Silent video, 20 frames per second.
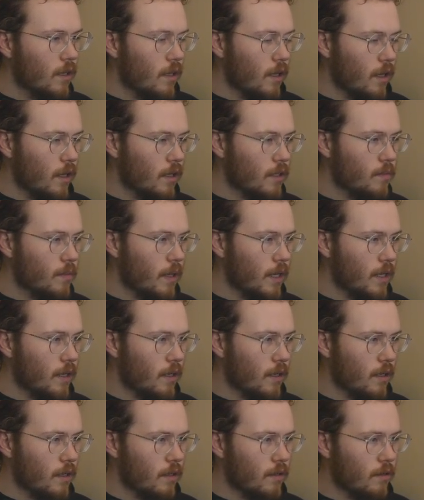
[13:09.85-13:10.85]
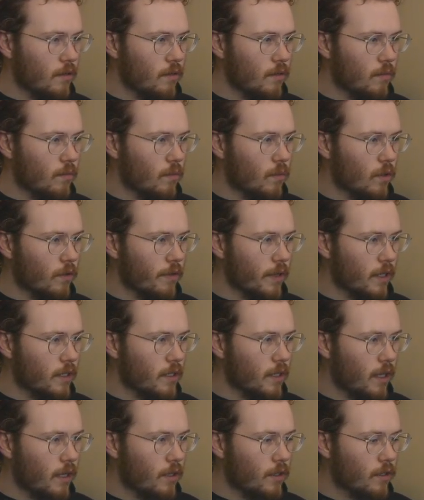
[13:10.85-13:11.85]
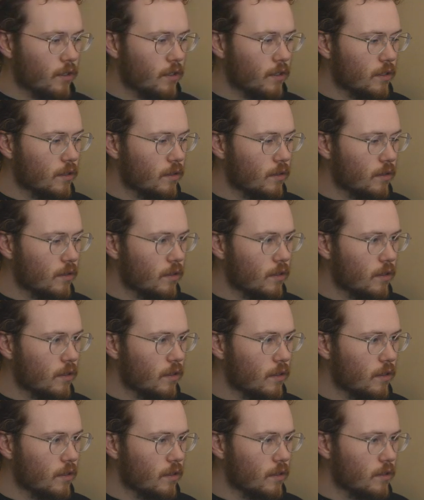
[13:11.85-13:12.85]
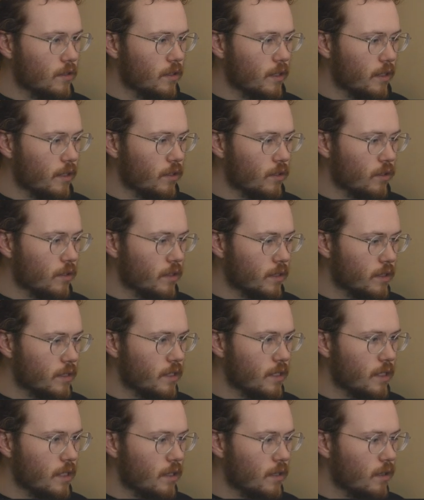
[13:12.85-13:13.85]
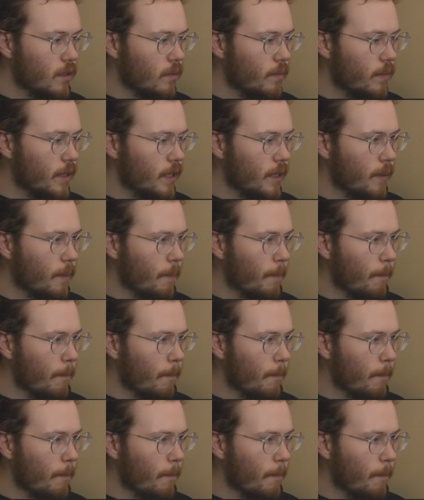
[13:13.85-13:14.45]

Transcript: is making it more rectangular, scaling along the Z a bit,